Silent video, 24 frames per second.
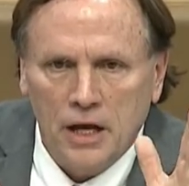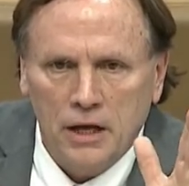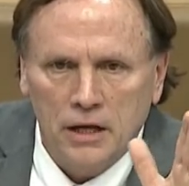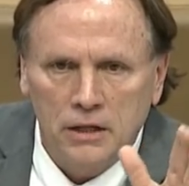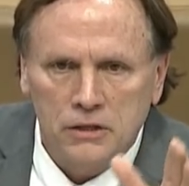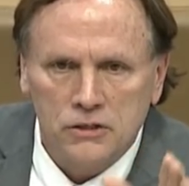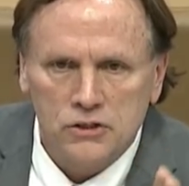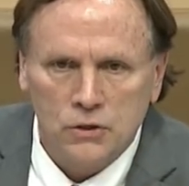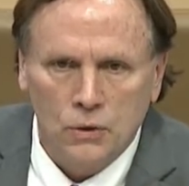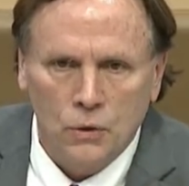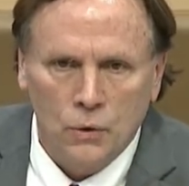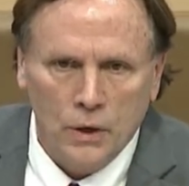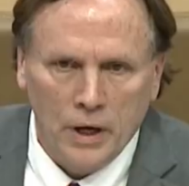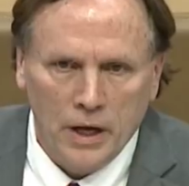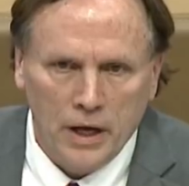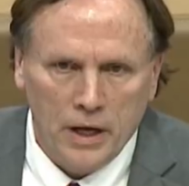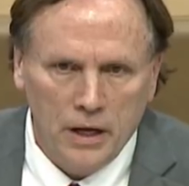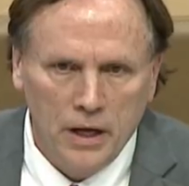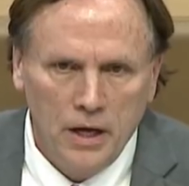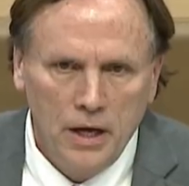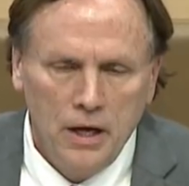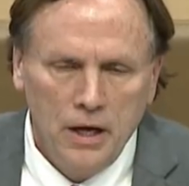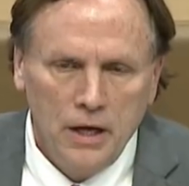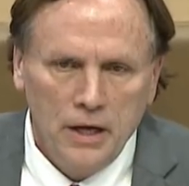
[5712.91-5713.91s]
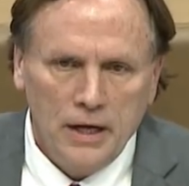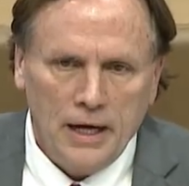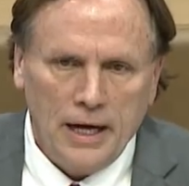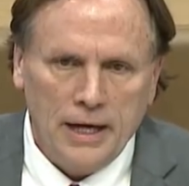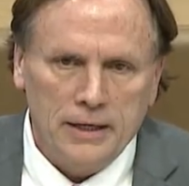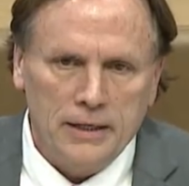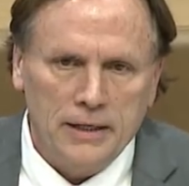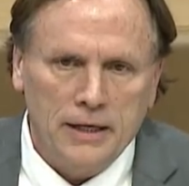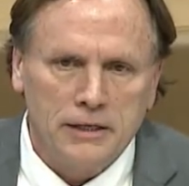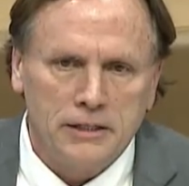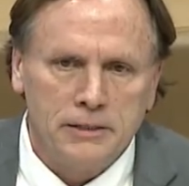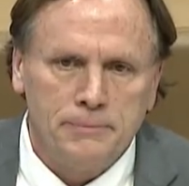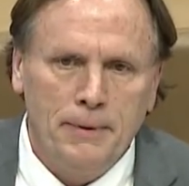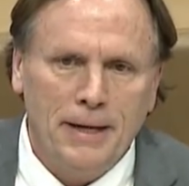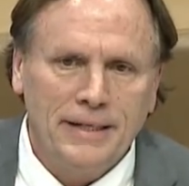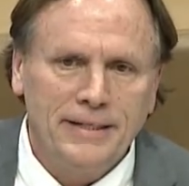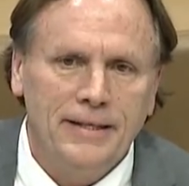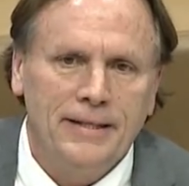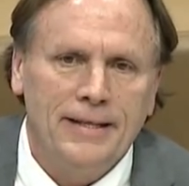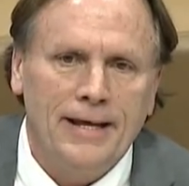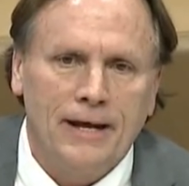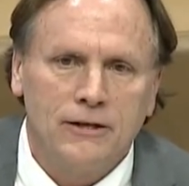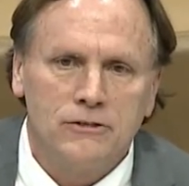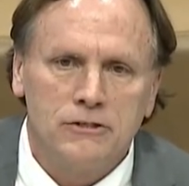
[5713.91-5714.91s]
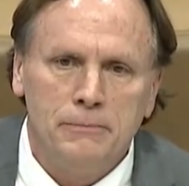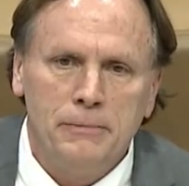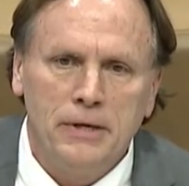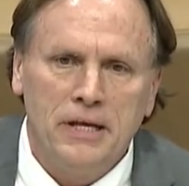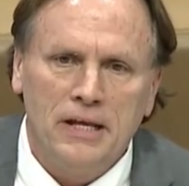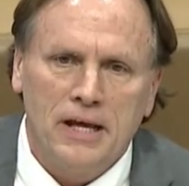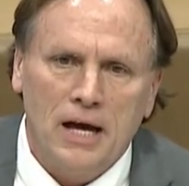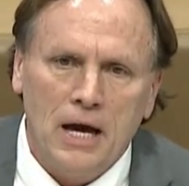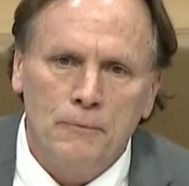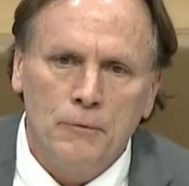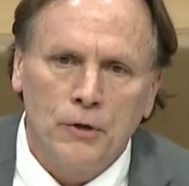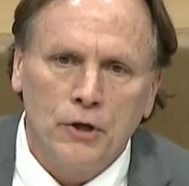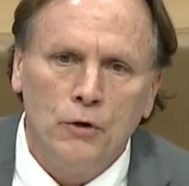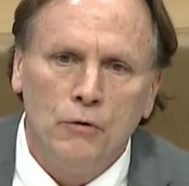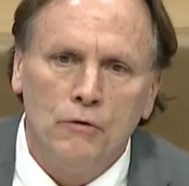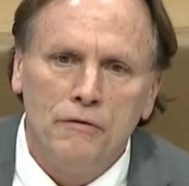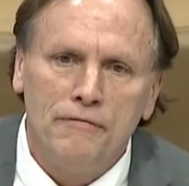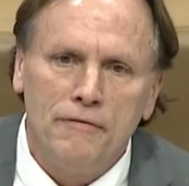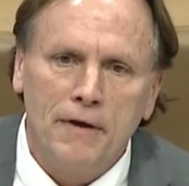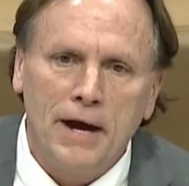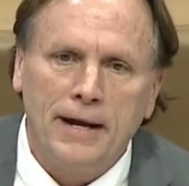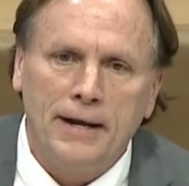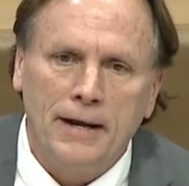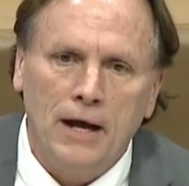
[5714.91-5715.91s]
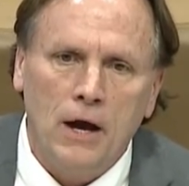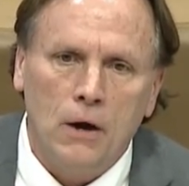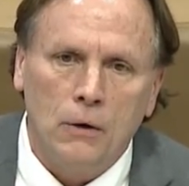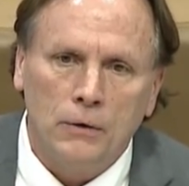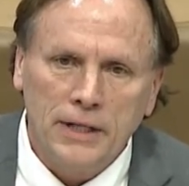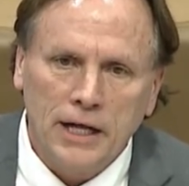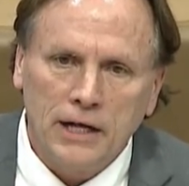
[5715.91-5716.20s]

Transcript: And so I expected the answer to be, I'm gonna go find out.